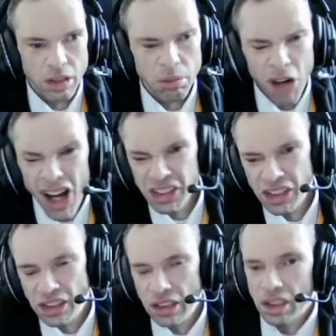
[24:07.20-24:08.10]
Right?
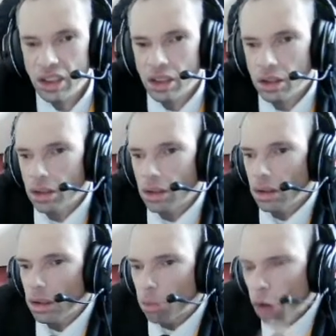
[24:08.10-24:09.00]

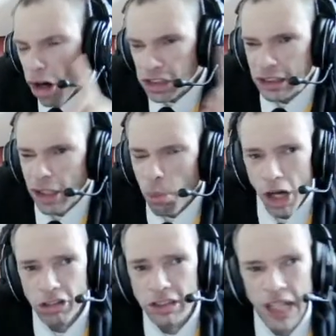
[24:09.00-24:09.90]
What's the
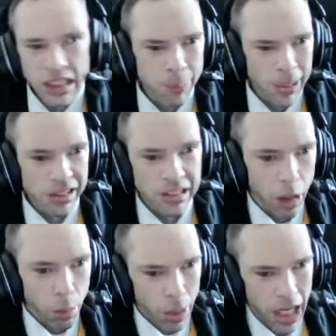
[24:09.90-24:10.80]
wells that spin
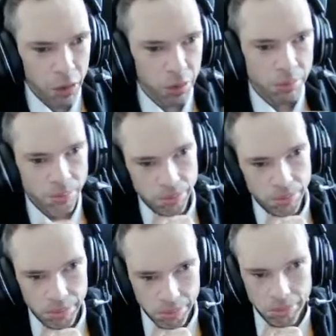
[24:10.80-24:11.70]
so well?
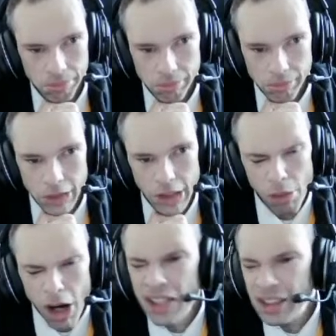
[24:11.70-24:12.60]

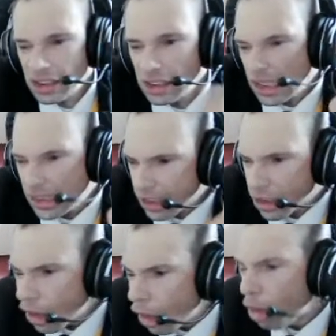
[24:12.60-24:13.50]
Right? It's a
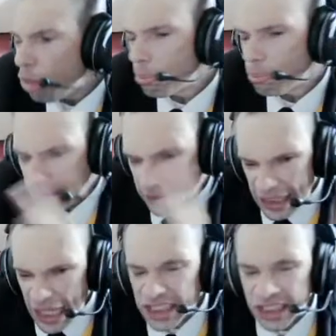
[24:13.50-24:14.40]
clue, but it's
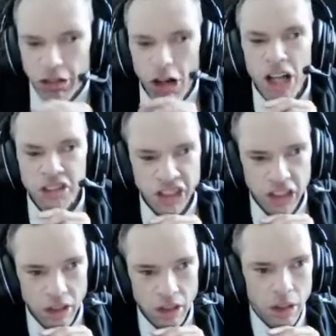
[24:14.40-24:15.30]
the actual
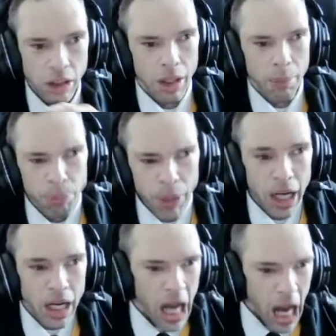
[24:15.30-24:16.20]
answer.
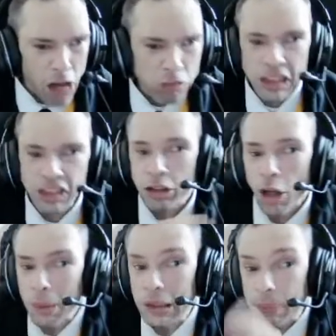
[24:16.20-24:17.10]
But how did
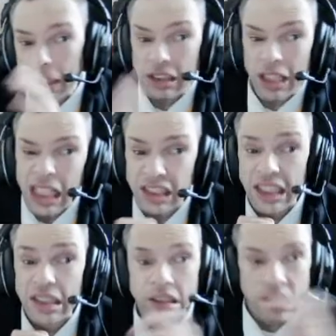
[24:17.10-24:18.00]
Thomas meet Lady